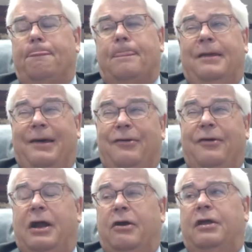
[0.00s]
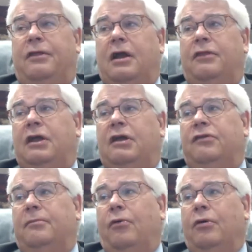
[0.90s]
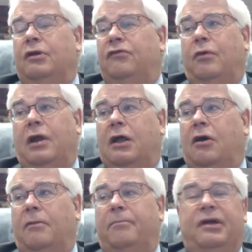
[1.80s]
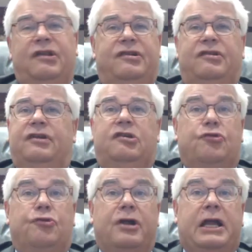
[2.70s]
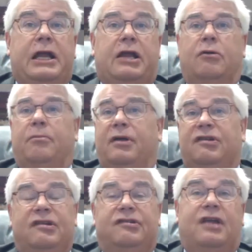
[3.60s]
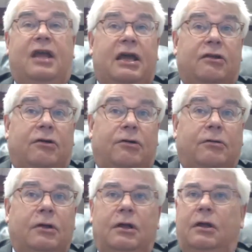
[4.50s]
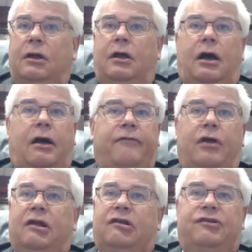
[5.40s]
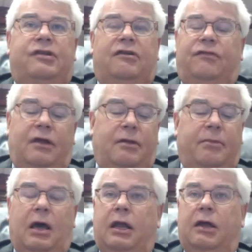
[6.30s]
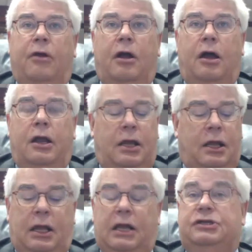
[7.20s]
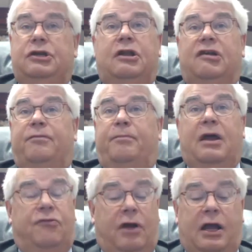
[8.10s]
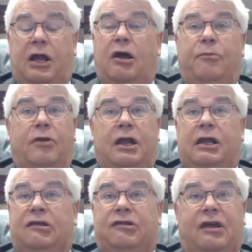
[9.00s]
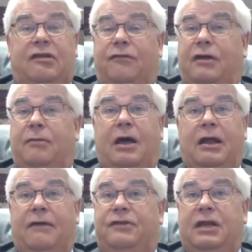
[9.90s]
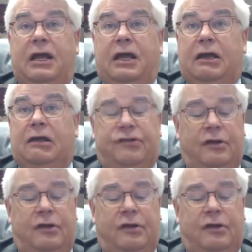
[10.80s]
Another area that I think is important is what I call business intrigue or business scandal. I've read extensively about Enron. As you can expect, right now I'm reading extensively about FTX,